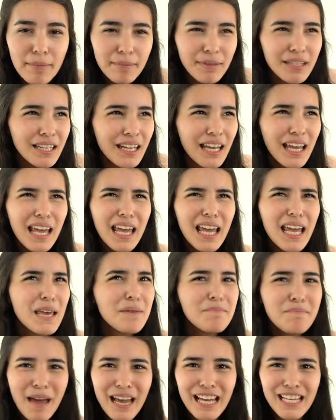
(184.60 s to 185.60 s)
I mean,
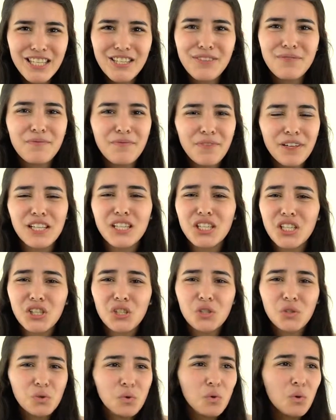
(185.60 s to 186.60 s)
imagine
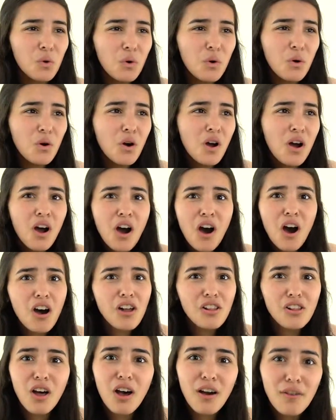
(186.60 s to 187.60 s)
finishing school
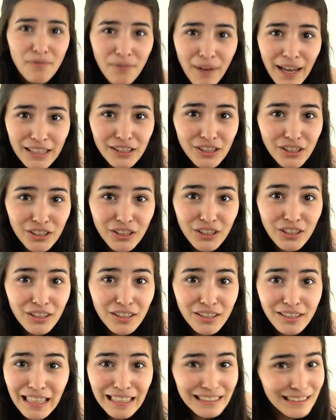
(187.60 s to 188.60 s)
a lot faster.
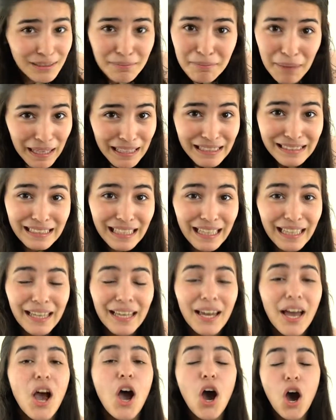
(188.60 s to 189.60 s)
That's
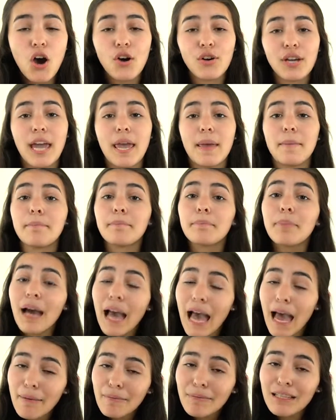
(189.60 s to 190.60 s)
amazing. Okay, but
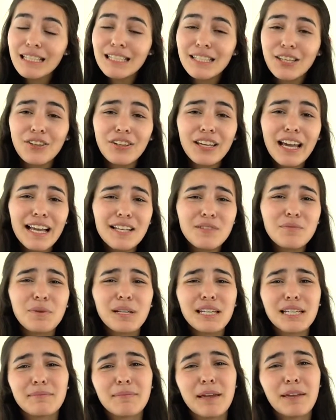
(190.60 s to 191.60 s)
I'm gonna tell you guys
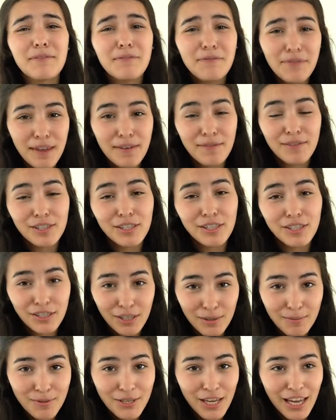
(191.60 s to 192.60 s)
what is my favorite
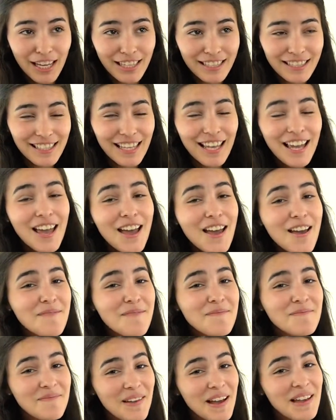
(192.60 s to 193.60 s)
subject.
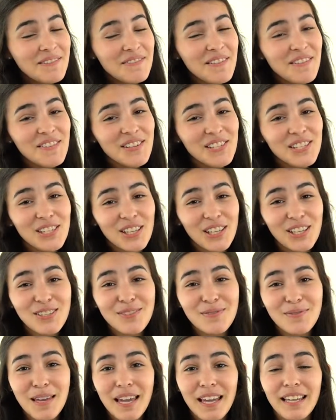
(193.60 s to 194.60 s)
My favorite
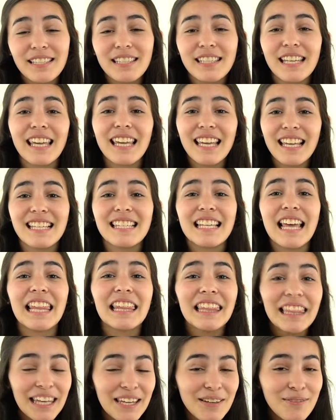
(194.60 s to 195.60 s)
subject is
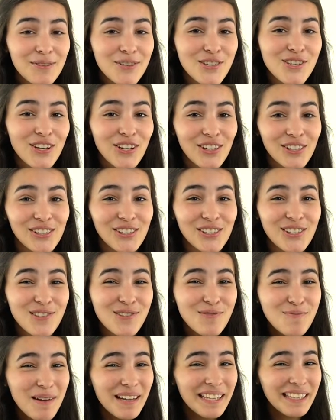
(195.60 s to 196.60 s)
language arts.
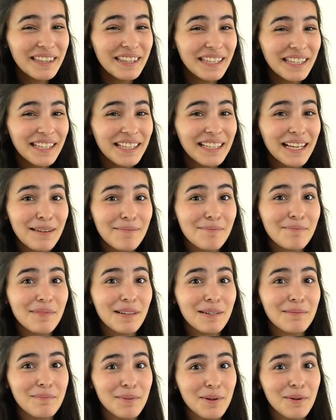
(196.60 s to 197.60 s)
You might think I'm
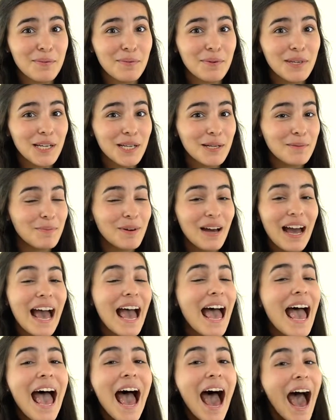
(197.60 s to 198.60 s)
a bit weird, but
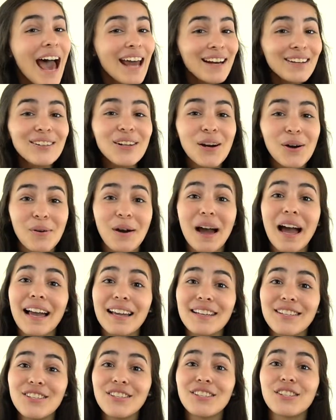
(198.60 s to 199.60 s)
I don't know.
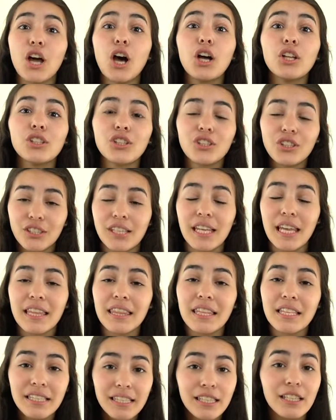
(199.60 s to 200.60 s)
I just
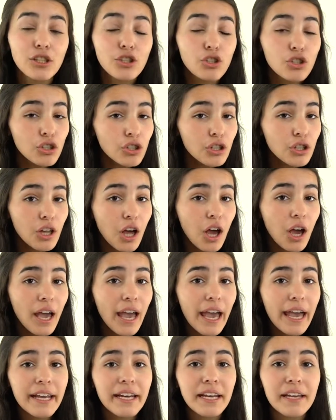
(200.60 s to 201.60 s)
understand the teacher a
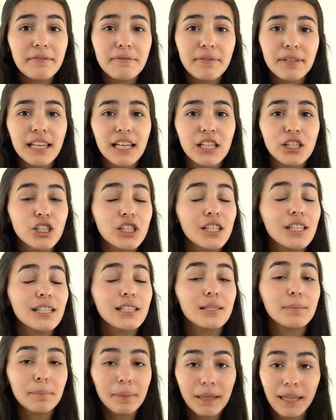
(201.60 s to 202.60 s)
lot, and I feel like she
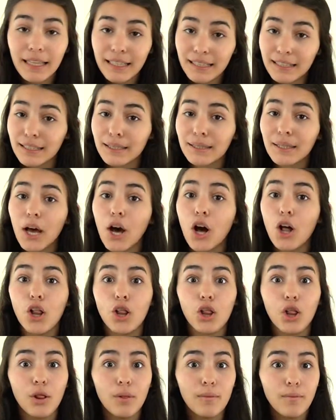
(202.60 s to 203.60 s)
explains
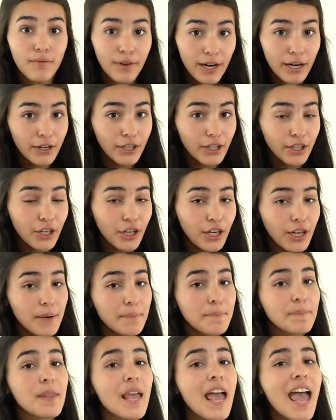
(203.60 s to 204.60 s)
very
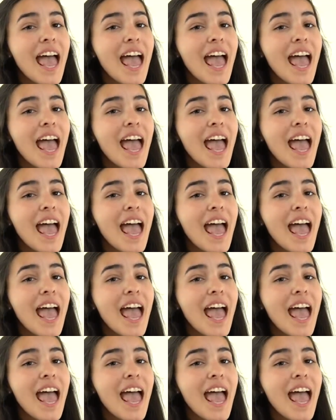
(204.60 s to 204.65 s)
good.